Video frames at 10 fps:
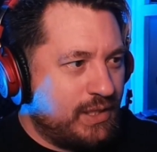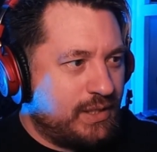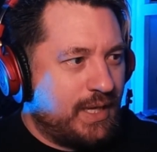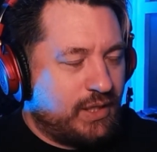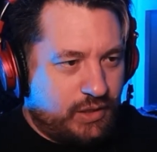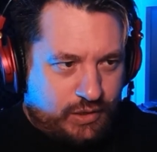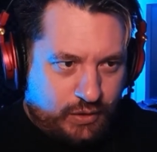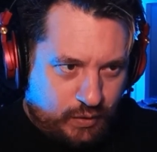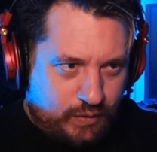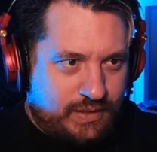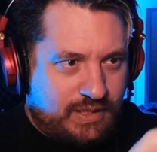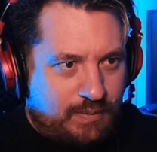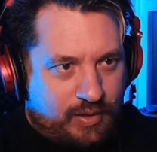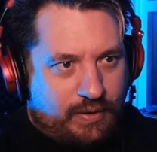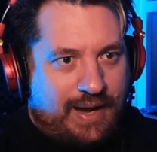They just use
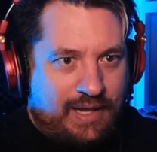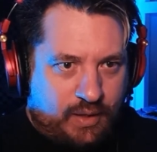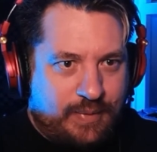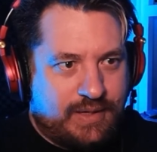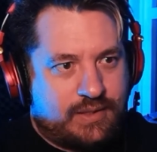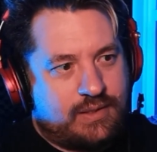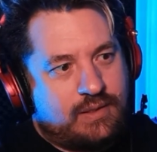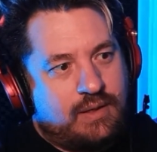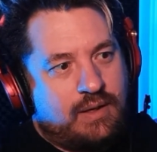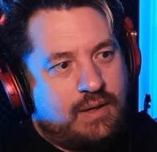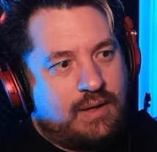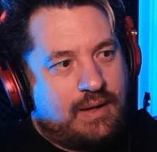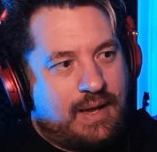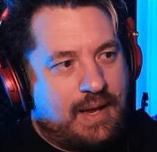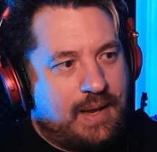similar elements
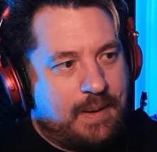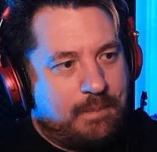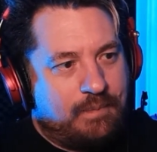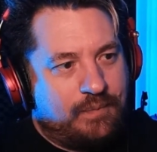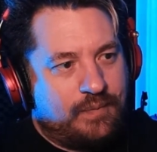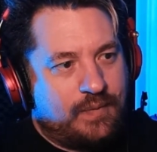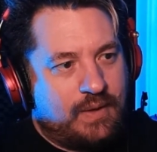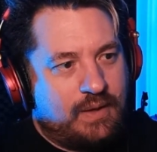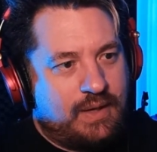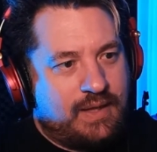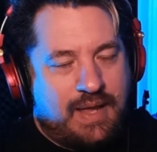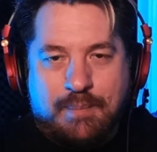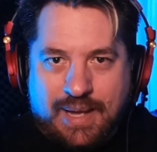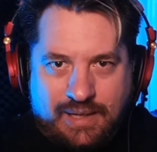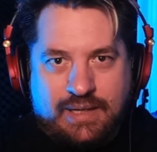in their
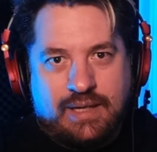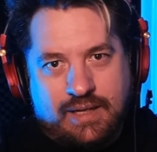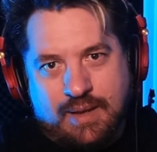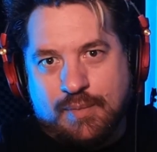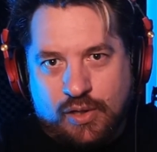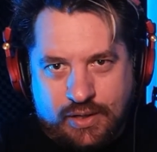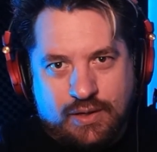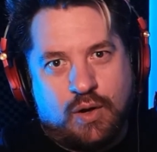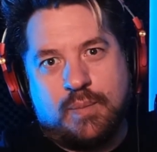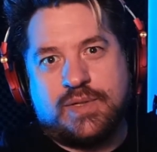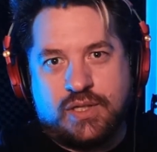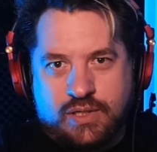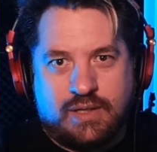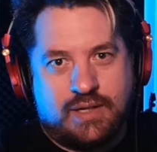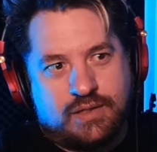melody, in their melodic
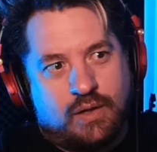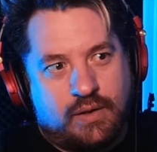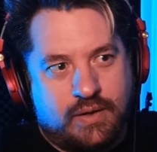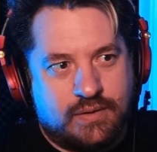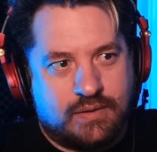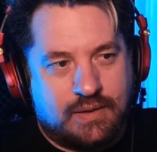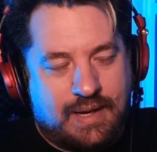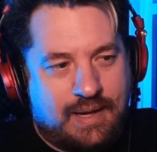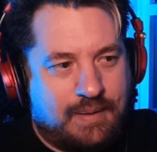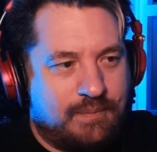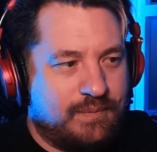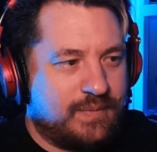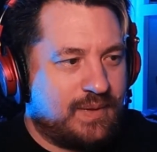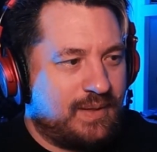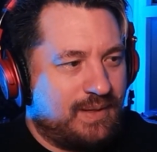composition of their solos,
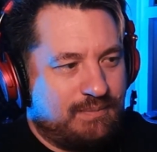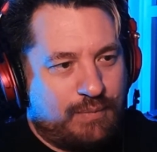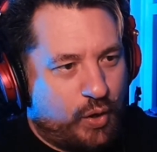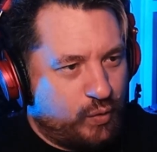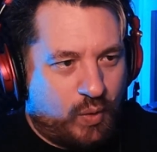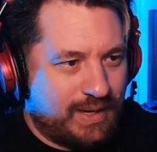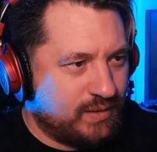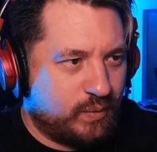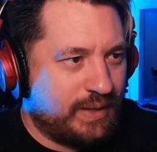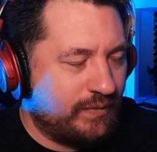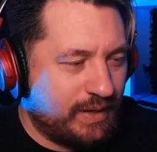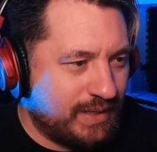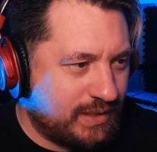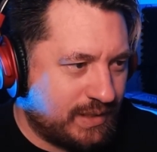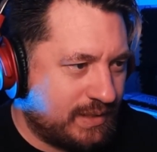mode-wise or whatever.
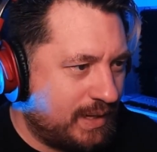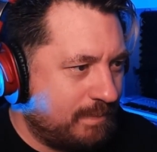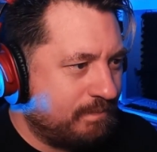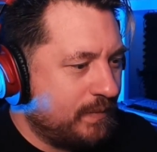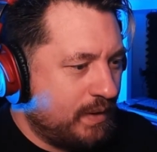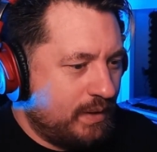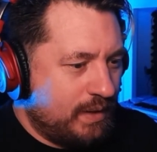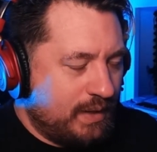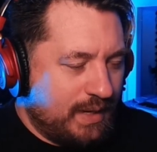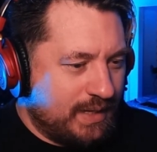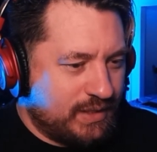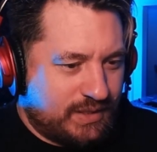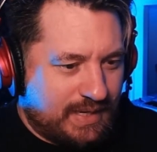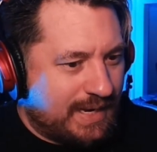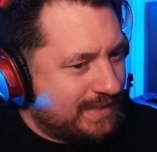It's just, it
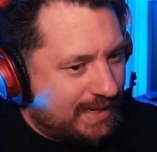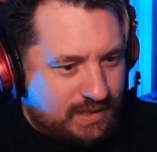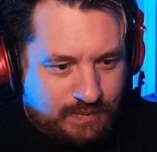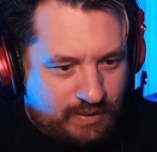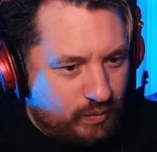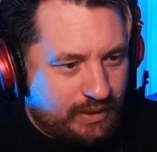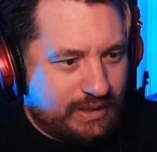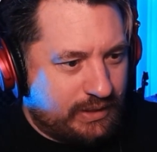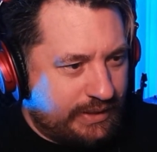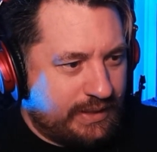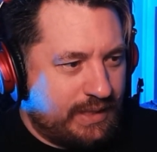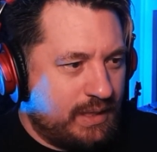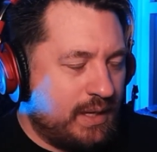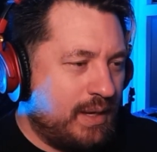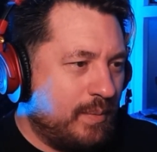just stands out to me really clearly.
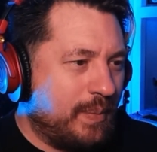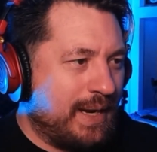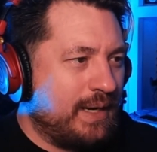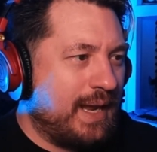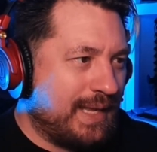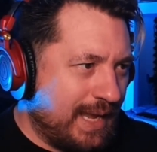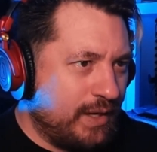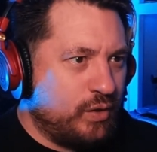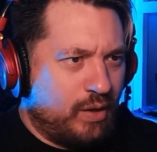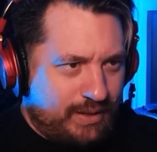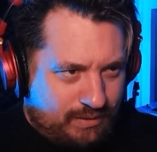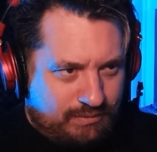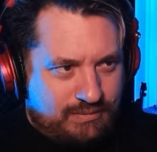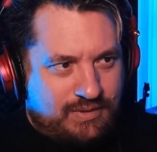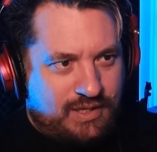But again, not
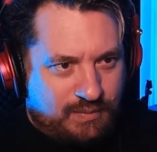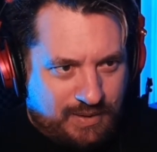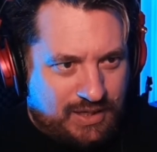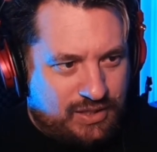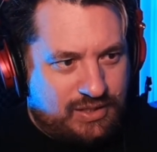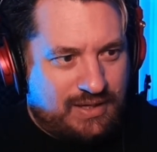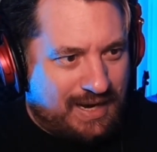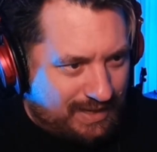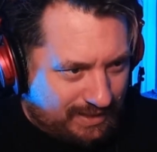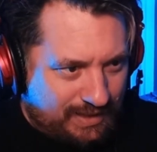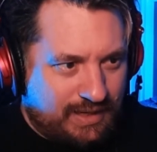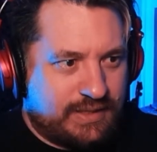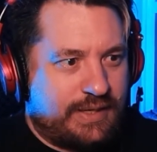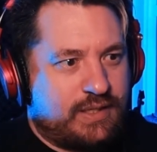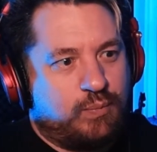to diminish anything.
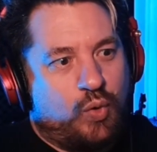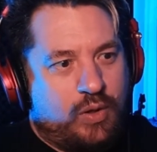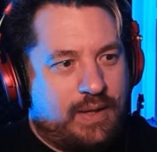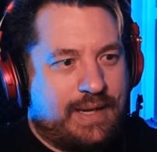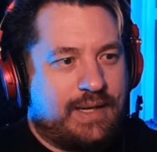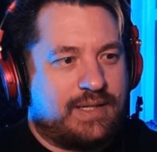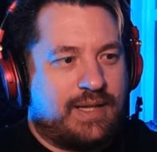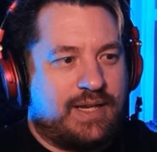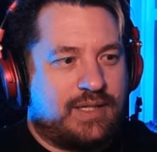It's more like it's